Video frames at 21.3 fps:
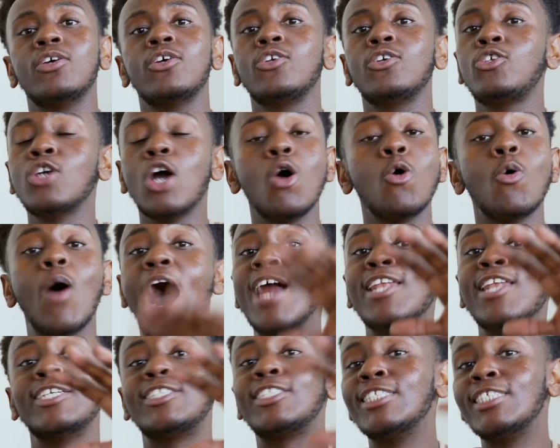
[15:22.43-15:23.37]
Yo, I
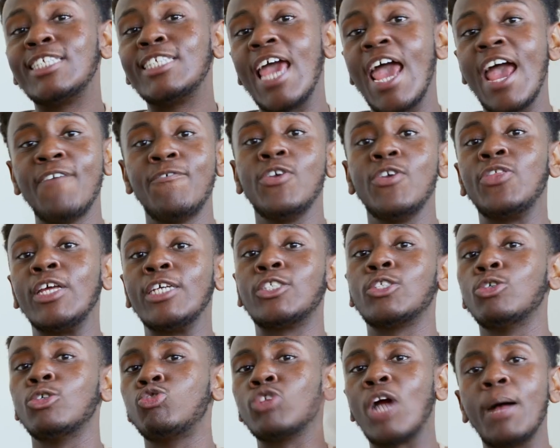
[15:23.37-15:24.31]
listen to everything. So
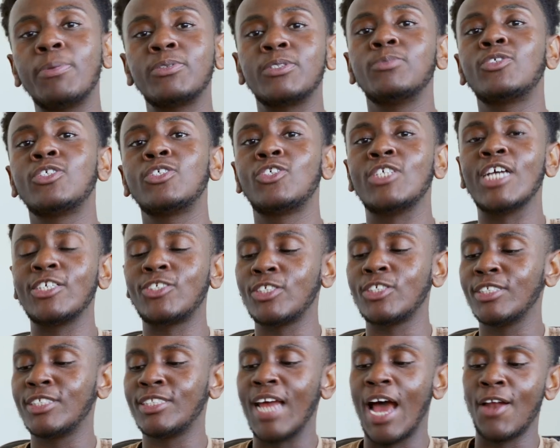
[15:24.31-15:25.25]
drop some
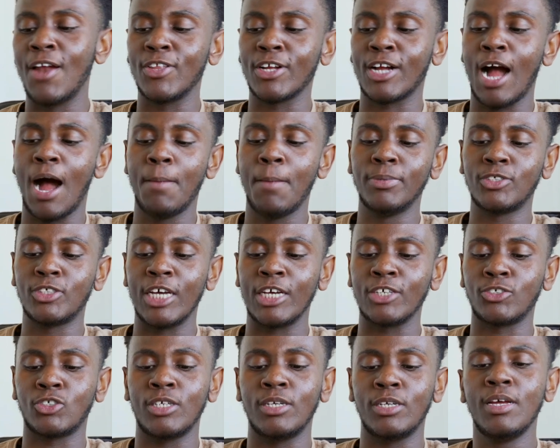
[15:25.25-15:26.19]
suggestions down in the comment
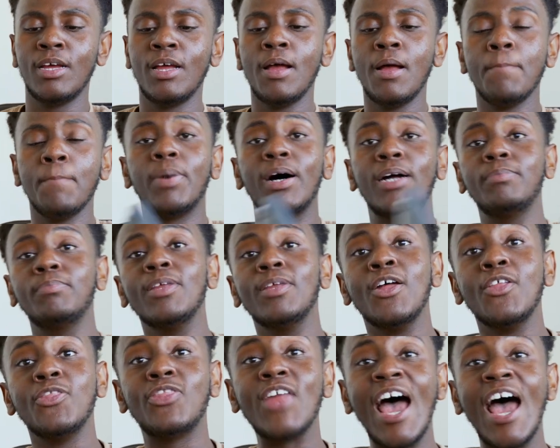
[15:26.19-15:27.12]
section. But
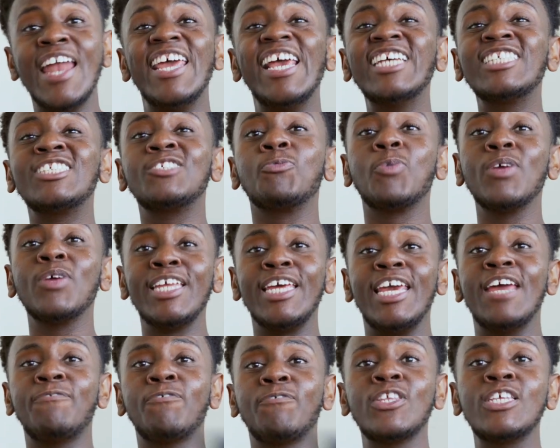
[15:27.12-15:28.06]
that is really
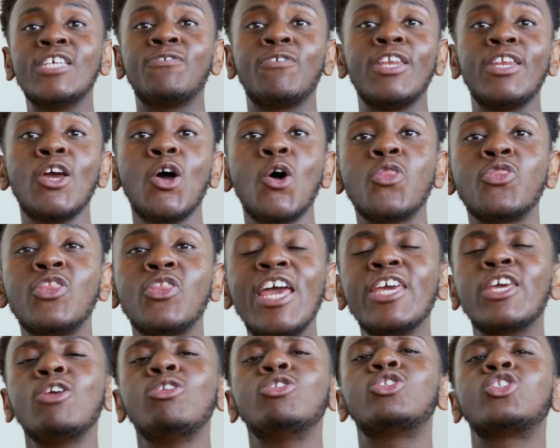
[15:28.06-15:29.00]
it for this video. Thank
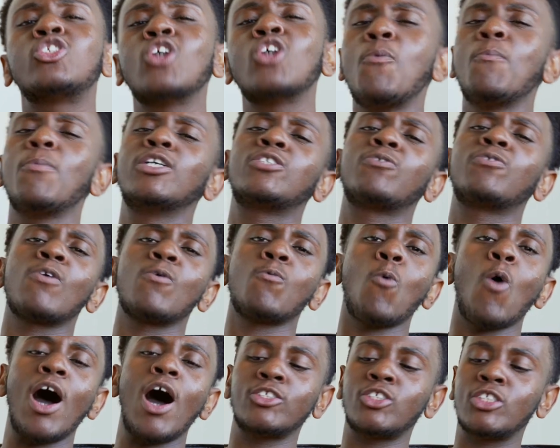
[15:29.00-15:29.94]
you so much for
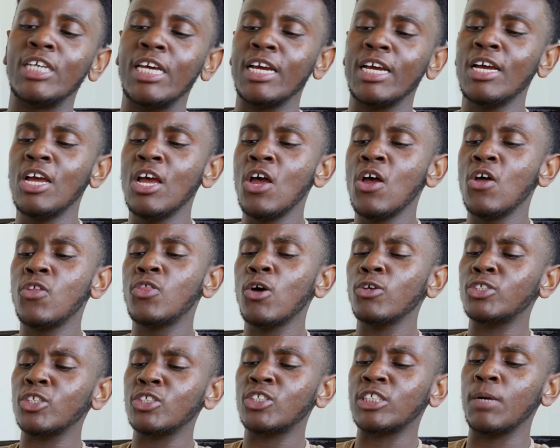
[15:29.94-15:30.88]
watching.
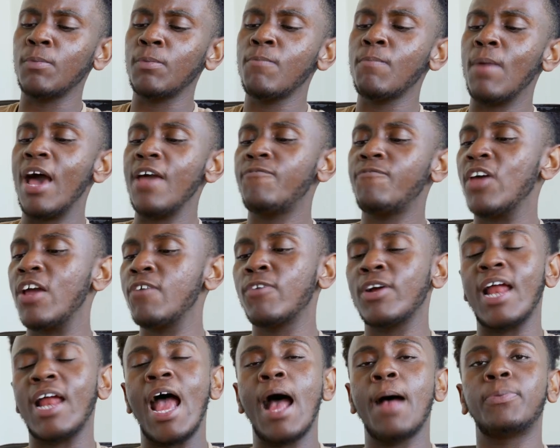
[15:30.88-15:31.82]
Those are some of my
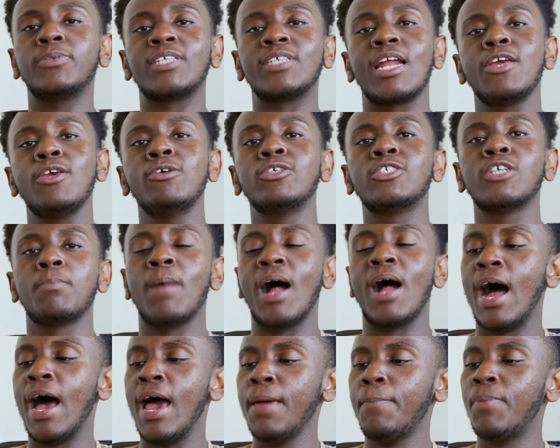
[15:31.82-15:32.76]
favorite apps that I use on
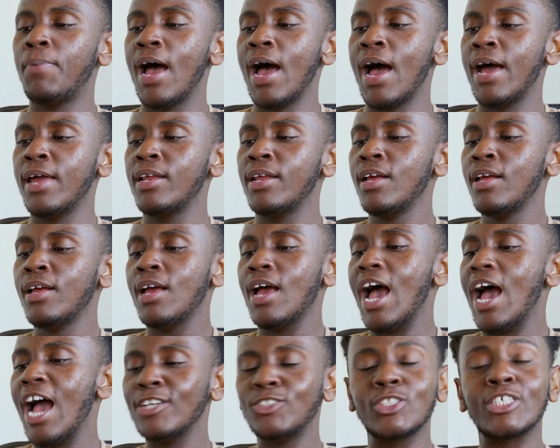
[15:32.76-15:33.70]
my iPad.
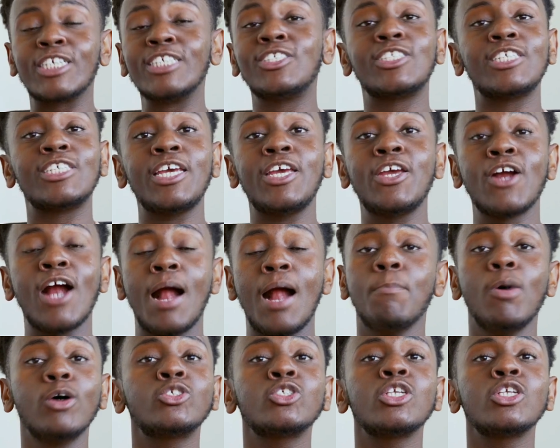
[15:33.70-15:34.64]
As you can see here, I
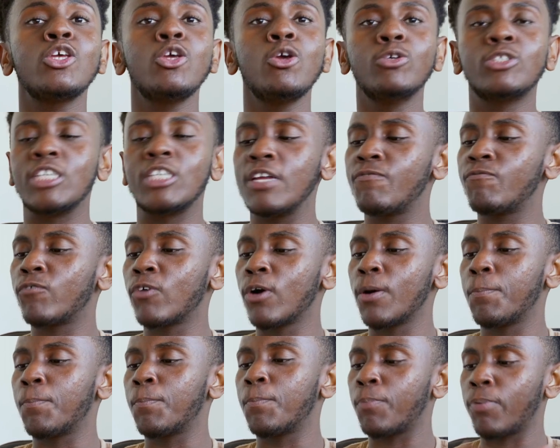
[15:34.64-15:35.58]
mostly use it for
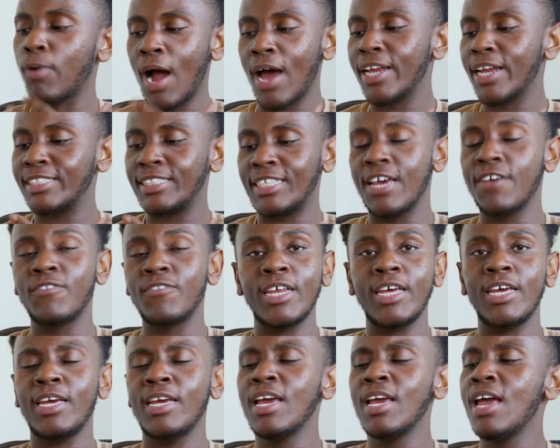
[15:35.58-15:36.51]

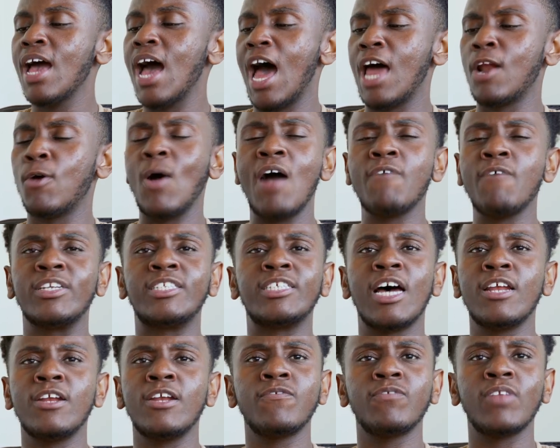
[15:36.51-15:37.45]
productivity. I don't have a
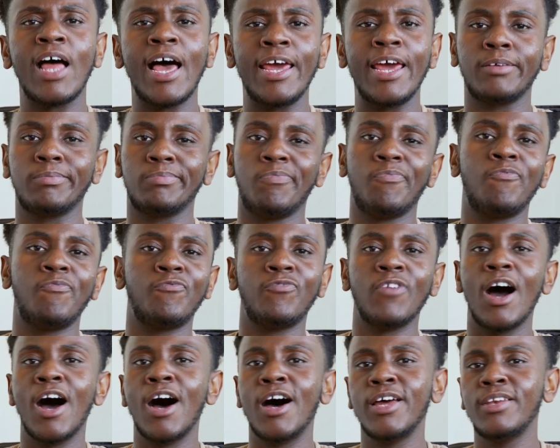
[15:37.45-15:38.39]
ton of like
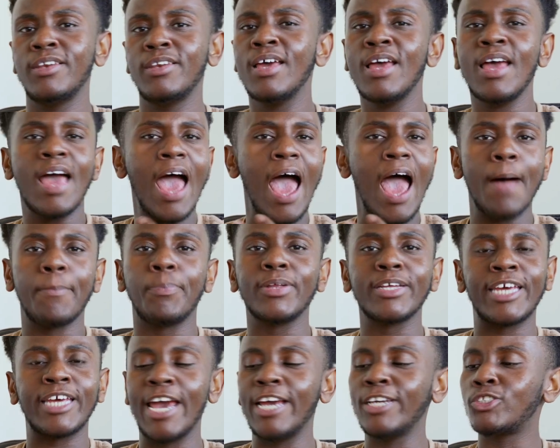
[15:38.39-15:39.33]
fun
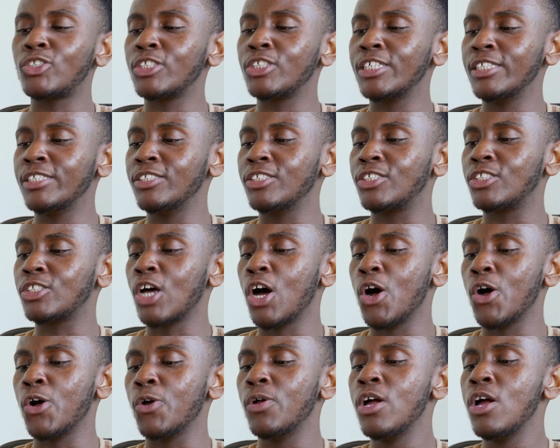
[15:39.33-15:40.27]
applications.
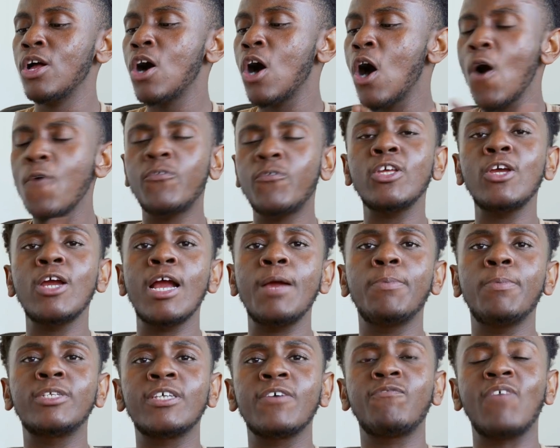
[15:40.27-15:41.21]
So hopefully you're
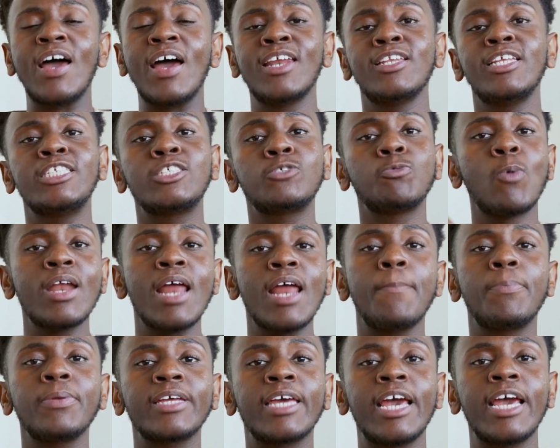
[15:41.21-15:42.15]
able to find at least one
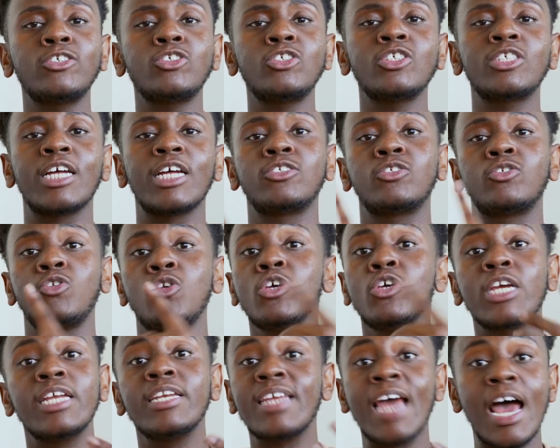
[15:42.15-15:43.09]
application that you
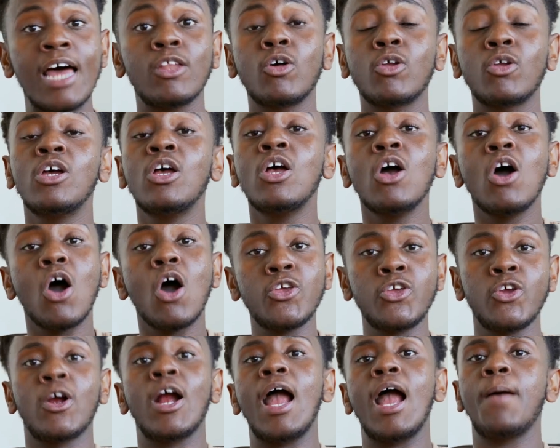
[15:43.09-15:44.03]
can download on
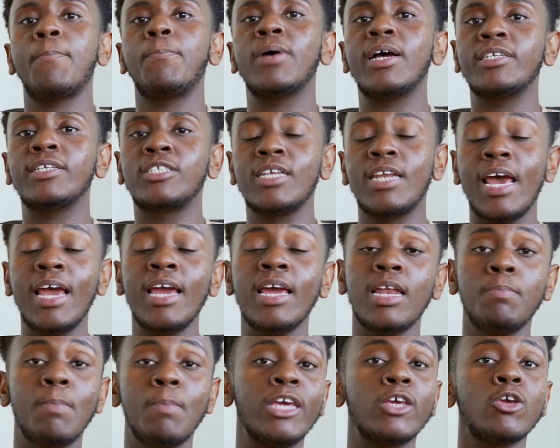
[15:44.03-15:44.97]
your iPad today and
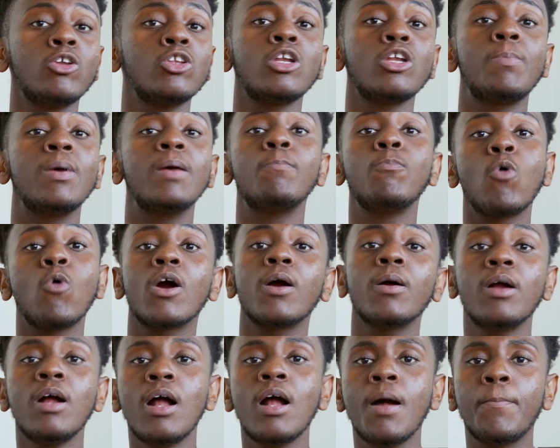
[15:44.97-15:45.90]
make you a little bit more
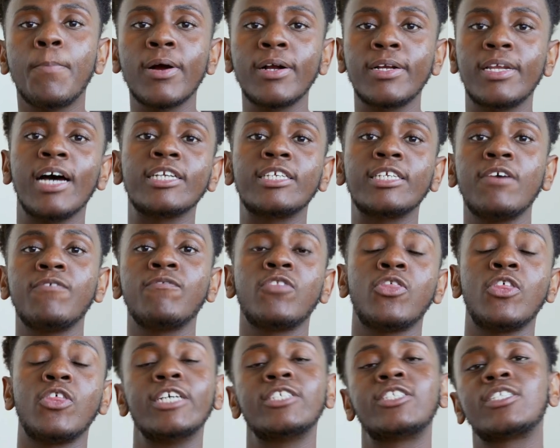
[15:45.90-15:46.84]
productive
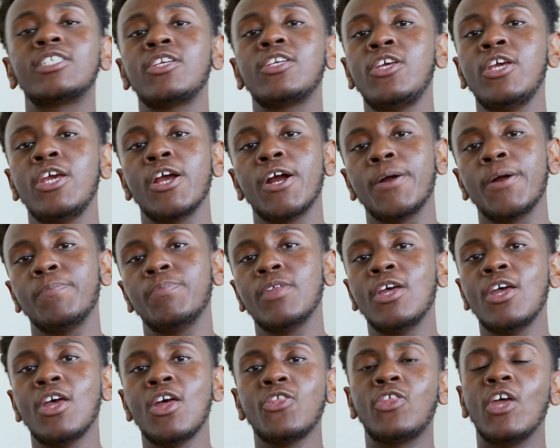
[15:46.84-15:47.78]
this year.
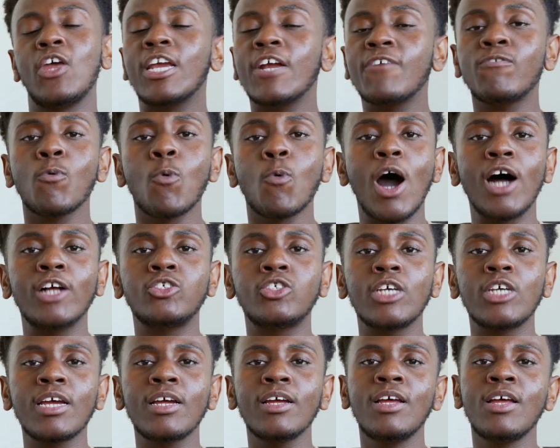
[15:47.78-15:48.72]
Thank you for
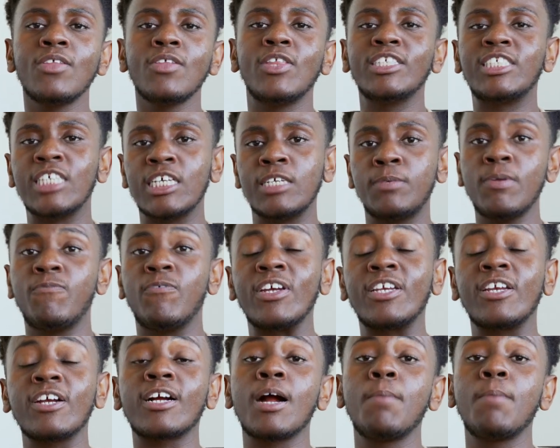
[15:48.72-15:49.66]
watching. This has been
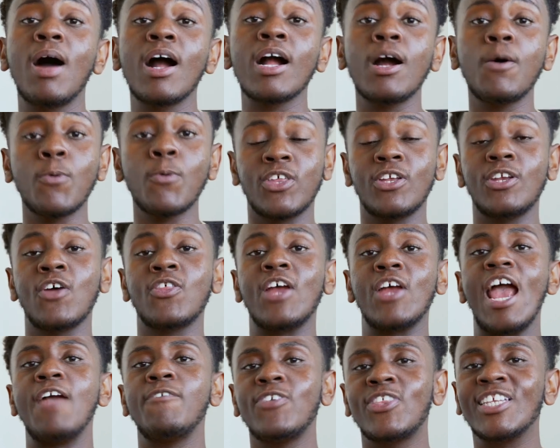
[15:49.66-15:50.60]
Victor Kamanga with another
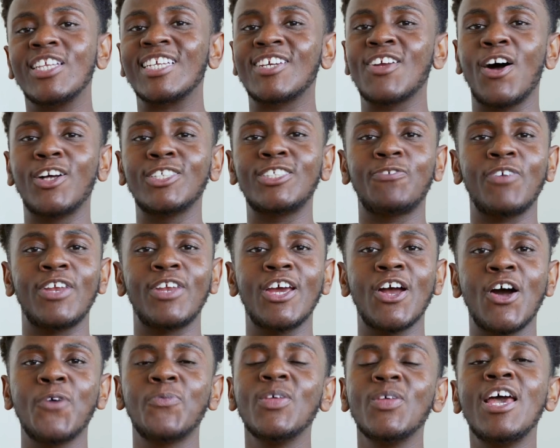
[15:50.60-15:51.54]
Everything Technology
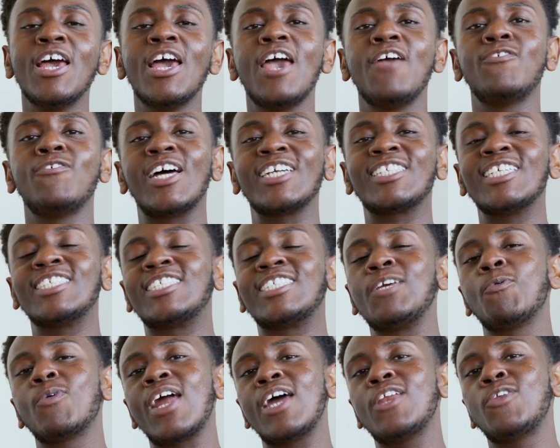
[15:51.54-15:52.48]
video. If you'd like to see
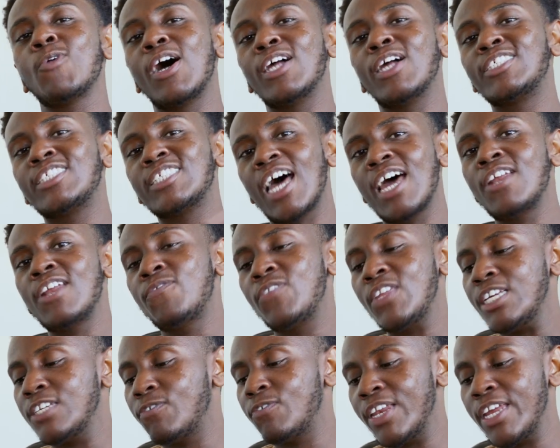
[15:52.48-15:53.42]
what I do outside of
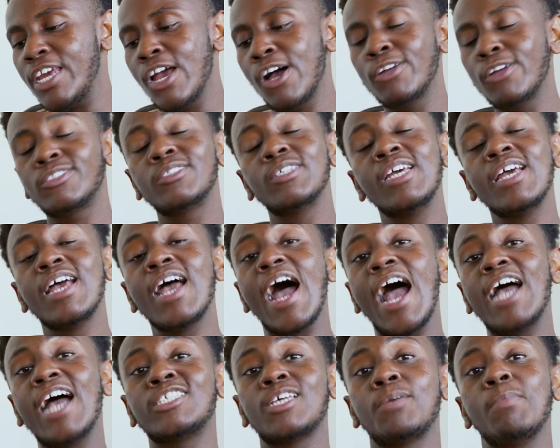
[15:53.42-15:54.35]
these videos,
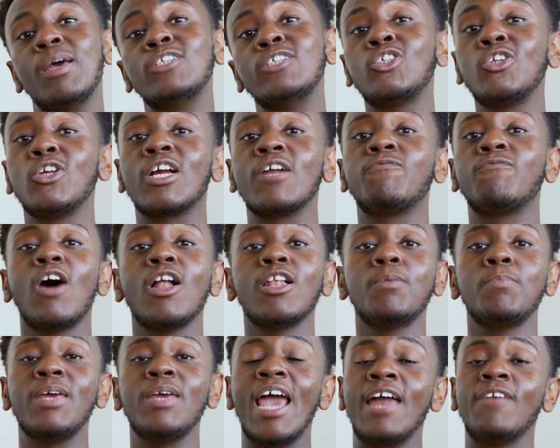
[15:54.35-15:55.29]
as I mentioned, you can follow
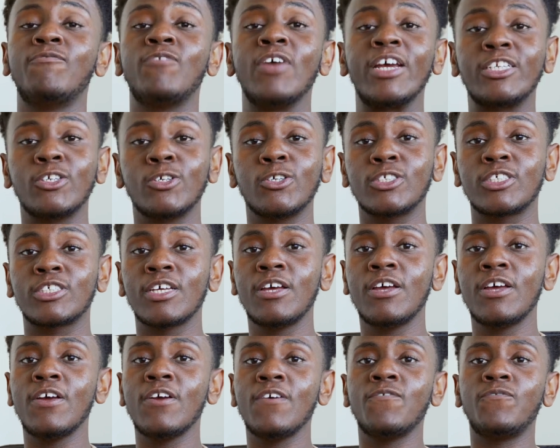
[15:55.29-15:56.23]
me at Victor's
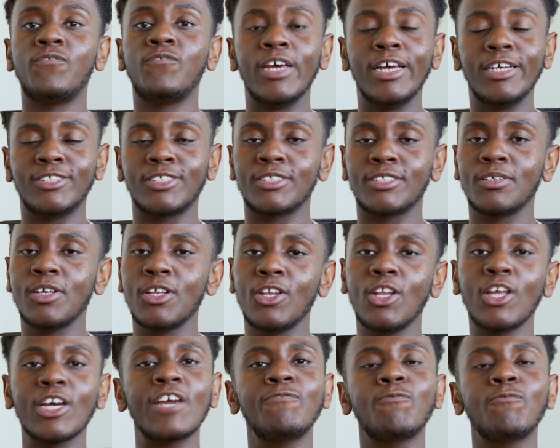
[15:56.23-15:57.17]
Fits.
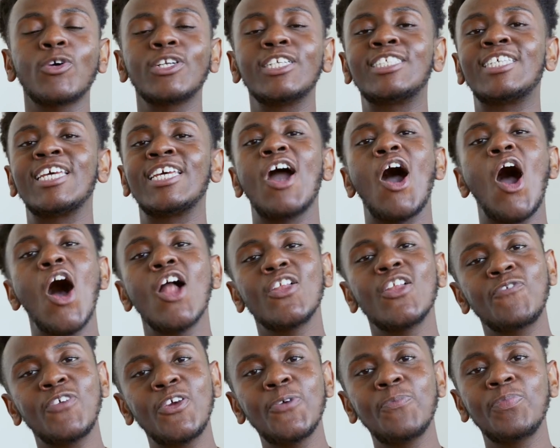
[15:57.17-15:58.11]
Looking forward to seeing all
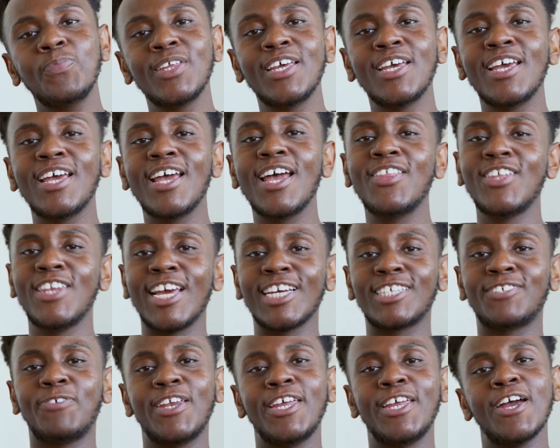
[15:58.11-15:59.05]
of you in the next
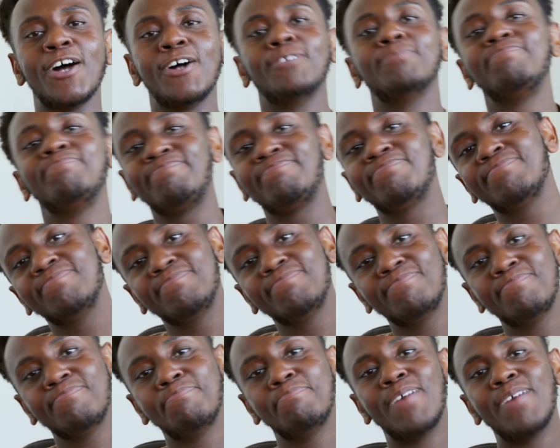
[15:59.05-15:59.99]
video.
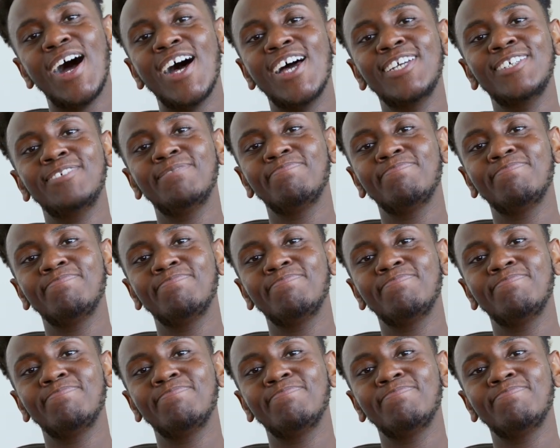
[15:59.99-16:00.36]
Bye.